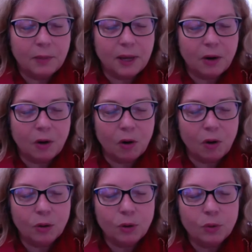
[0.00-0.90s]
may
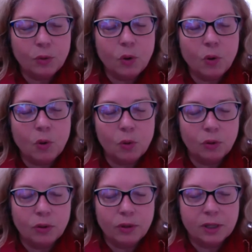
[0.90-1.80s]
all who hold
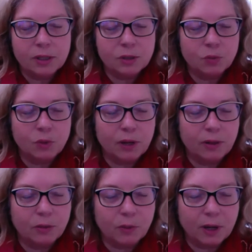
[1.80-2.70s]
this red
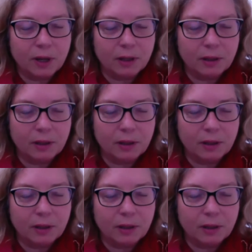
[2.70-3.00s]
thread